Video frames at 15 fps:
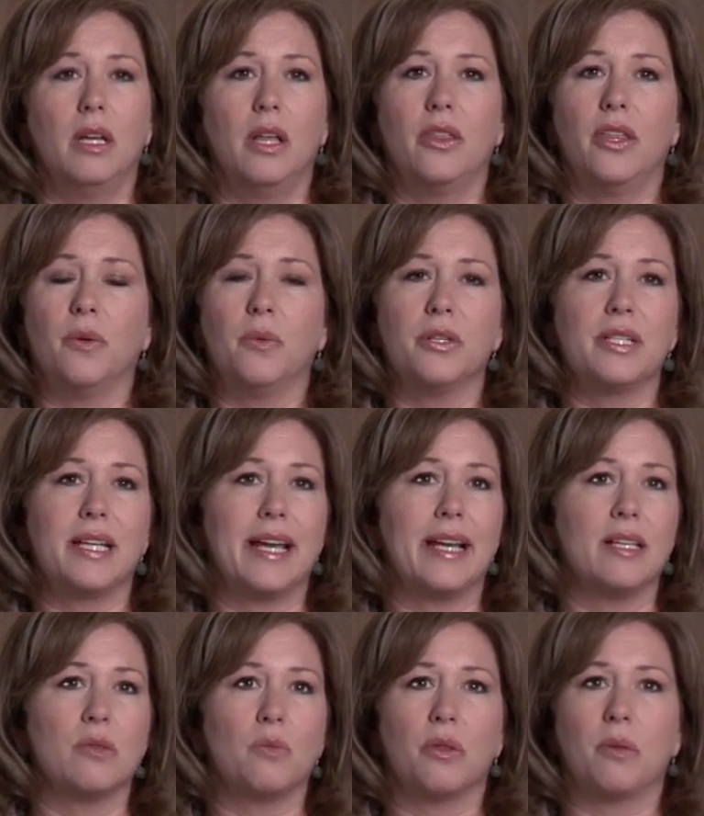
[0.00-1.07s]
There were
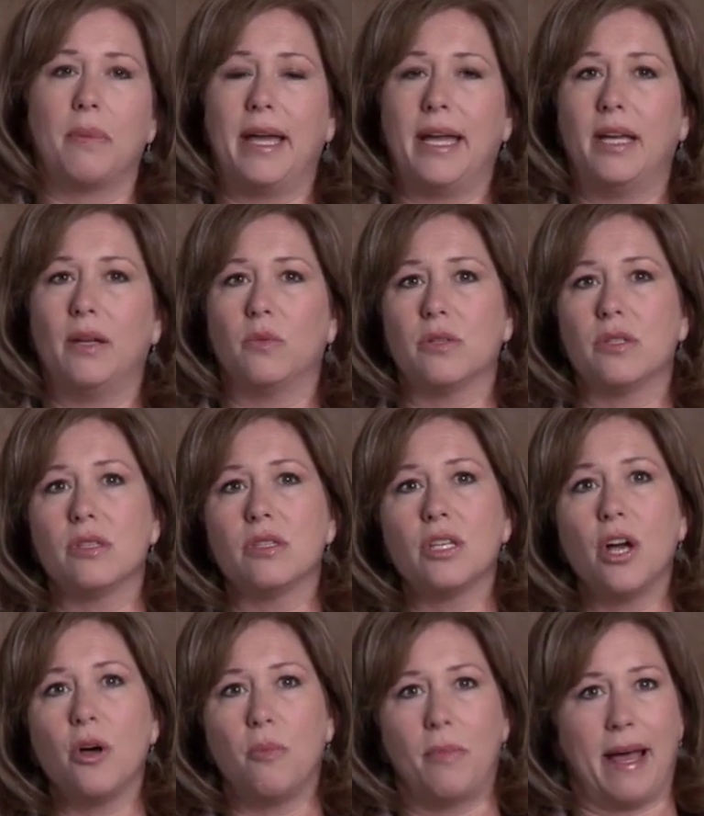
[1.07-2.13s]
days where the pain was
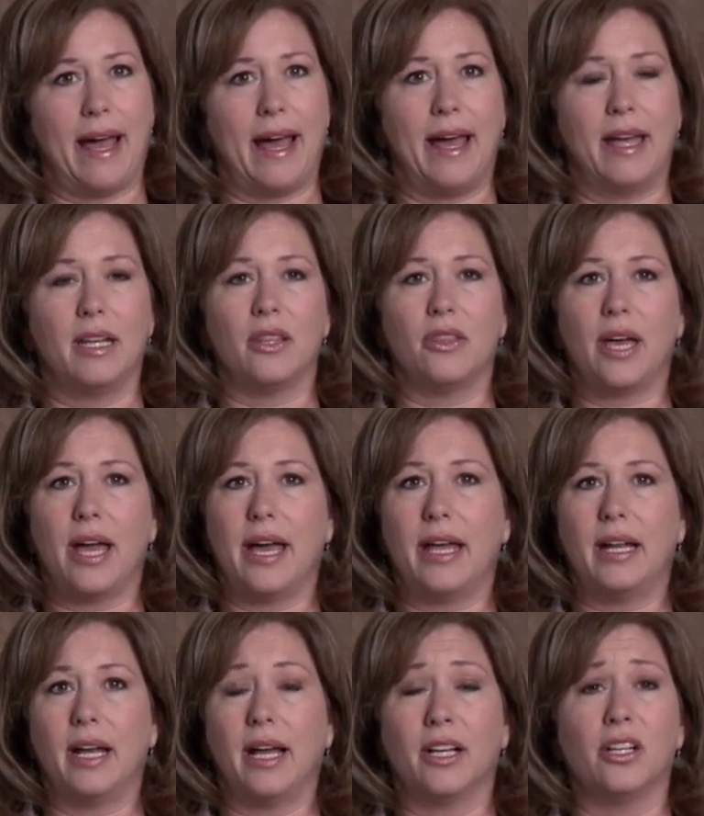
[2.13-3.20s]
so bad
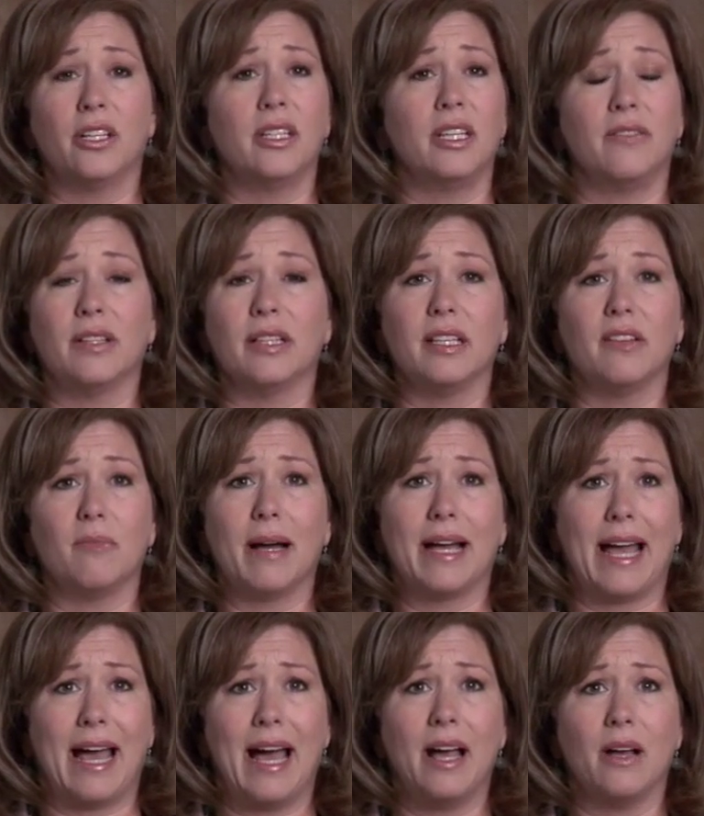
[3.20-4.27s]
that I couldn't even leave my
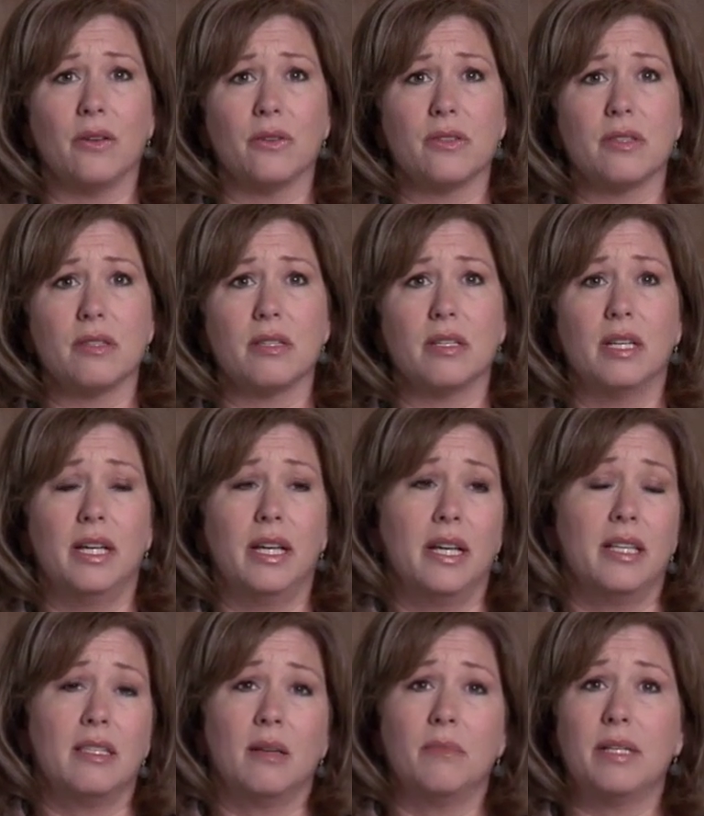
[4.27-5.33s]
house.
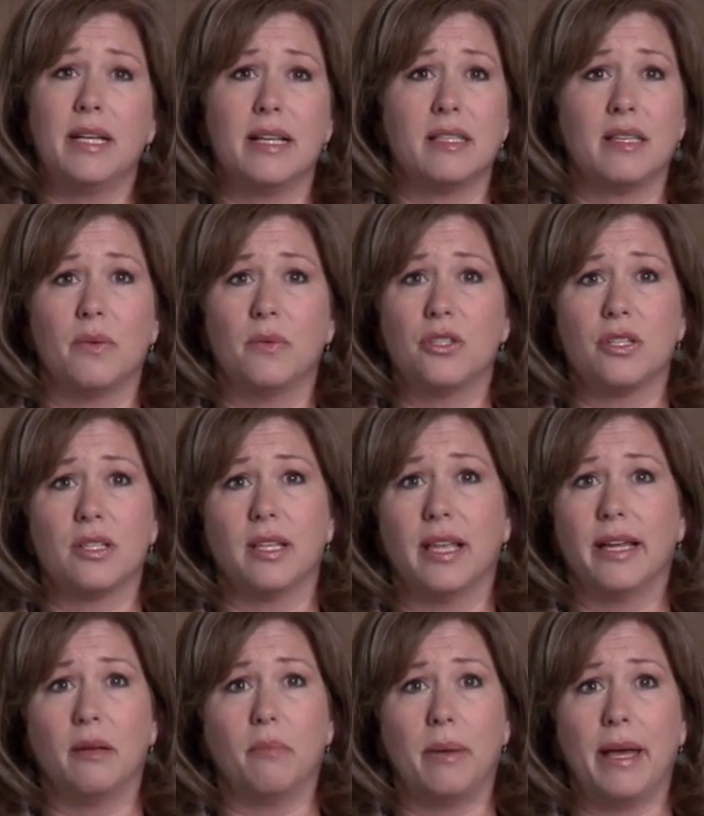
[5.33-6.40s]
And some days I would just
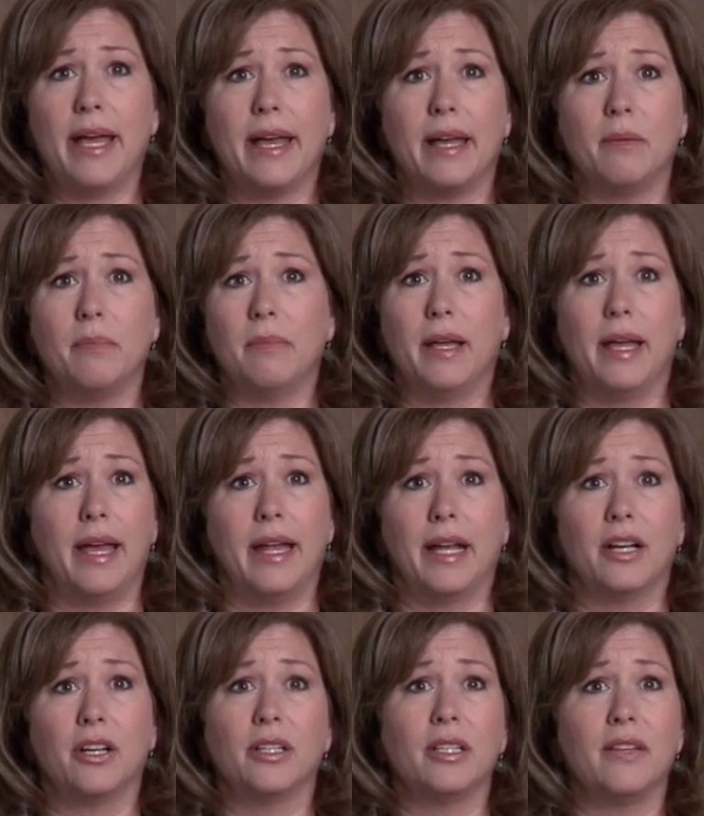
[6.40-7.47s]
lay in bed and I
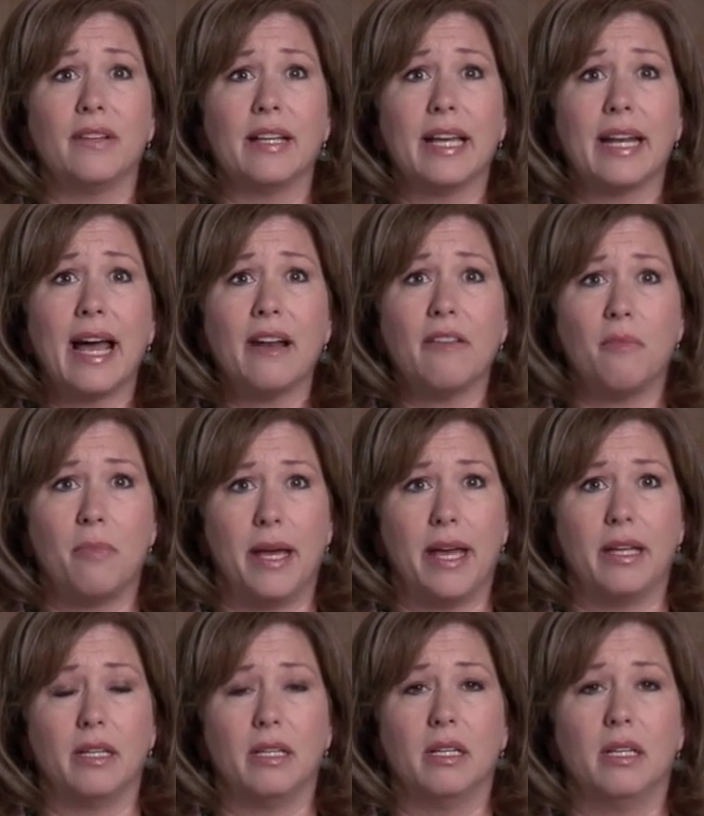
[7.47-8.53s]
couldn't even get out of bed.